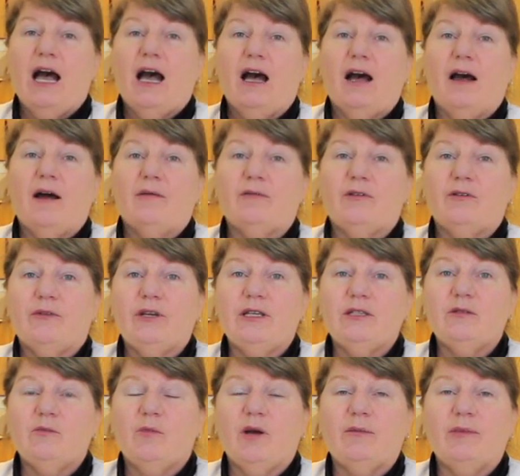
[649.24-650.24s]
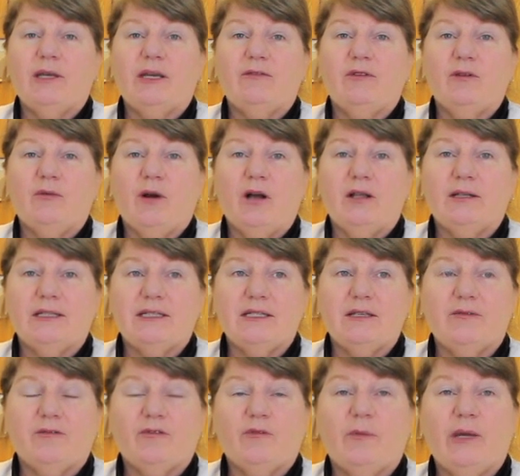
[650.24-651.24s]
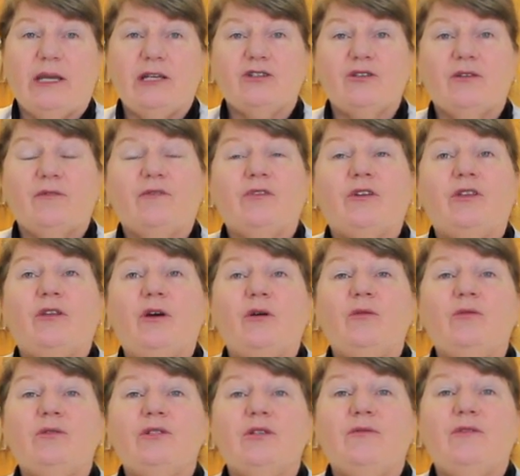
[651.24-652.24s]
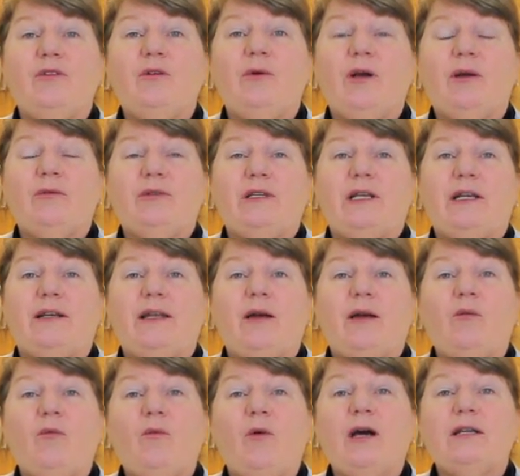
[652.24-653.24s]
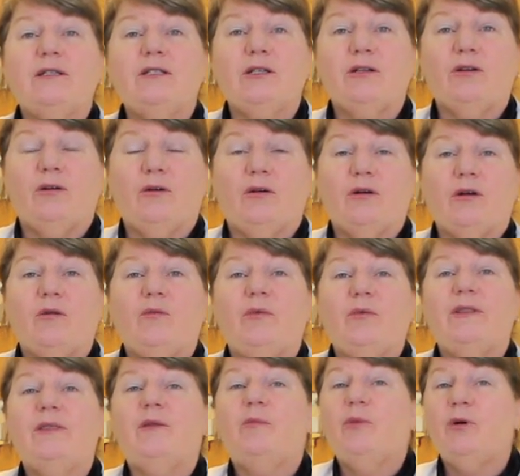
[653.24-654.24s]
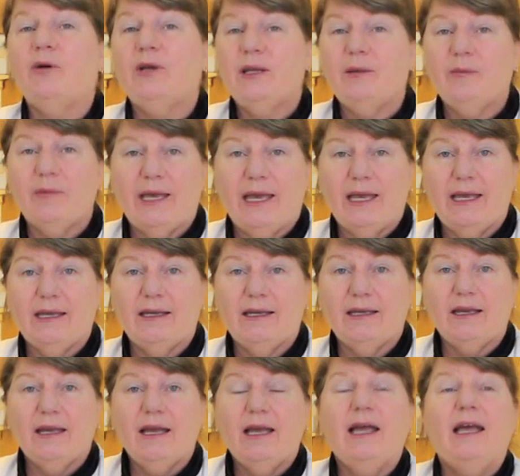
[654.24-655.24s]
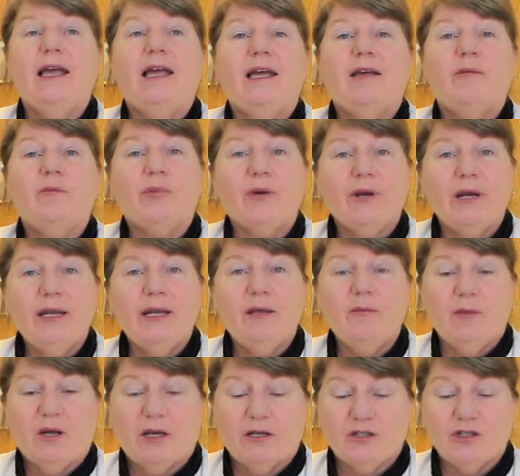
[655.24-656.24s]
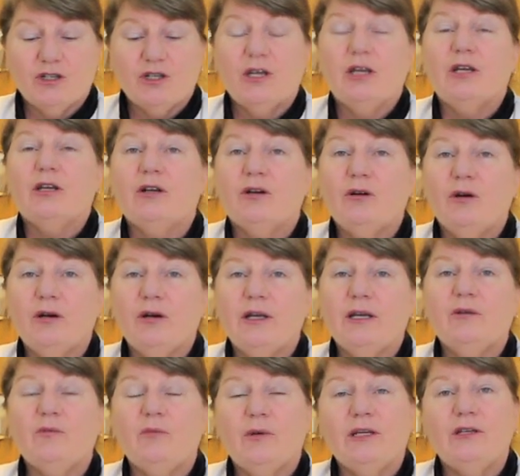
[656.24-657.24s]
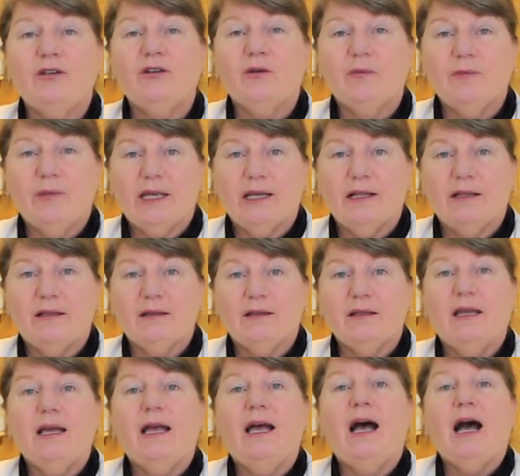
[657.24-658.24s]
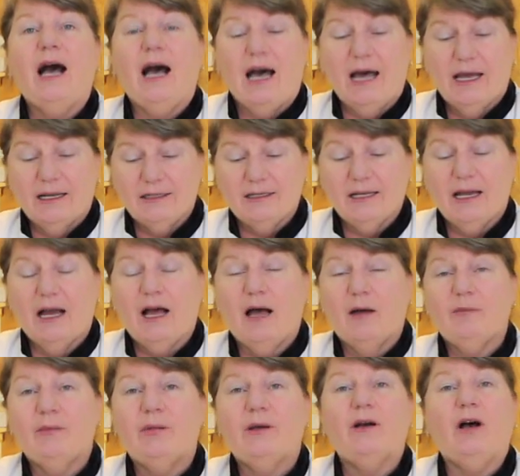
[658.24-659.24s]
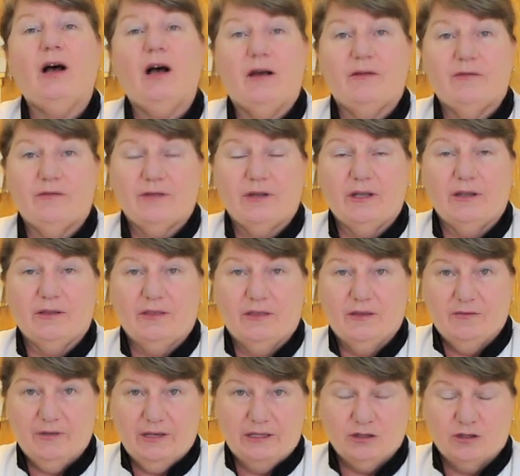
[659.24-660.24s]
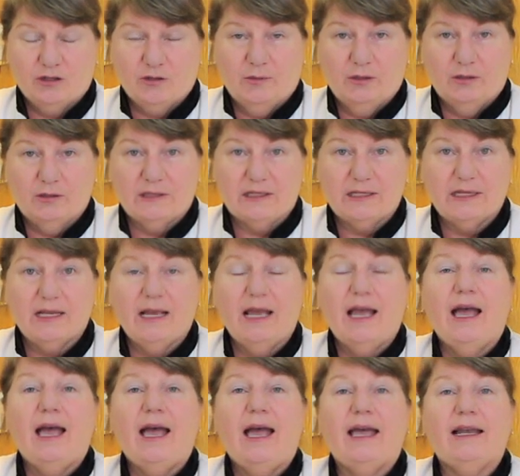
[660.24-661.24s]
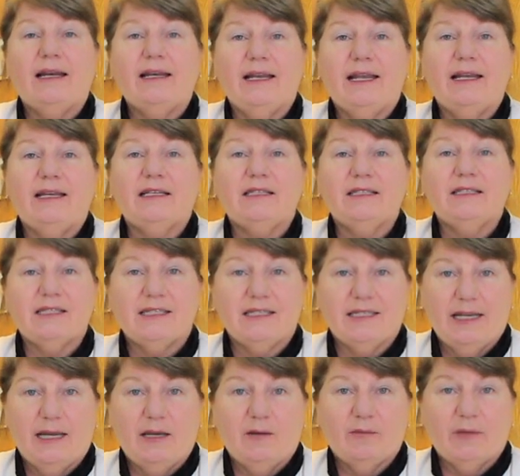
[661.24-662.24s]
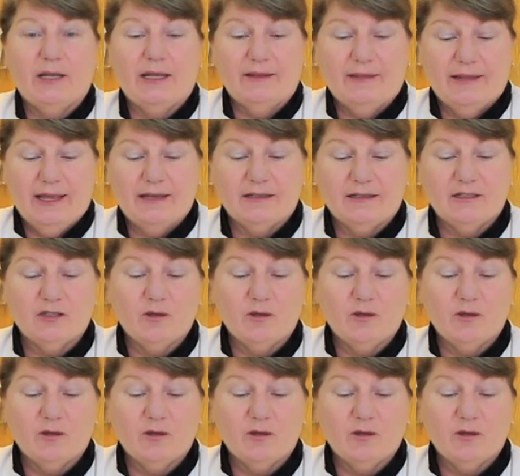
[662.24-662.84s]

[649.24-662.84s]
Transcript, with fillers: Um, the reason why I'm giving you all this information, for those of you out there that want to cook with the pudding bake, pretty much cook it with your meal on top of the vegetables and let it steam like that.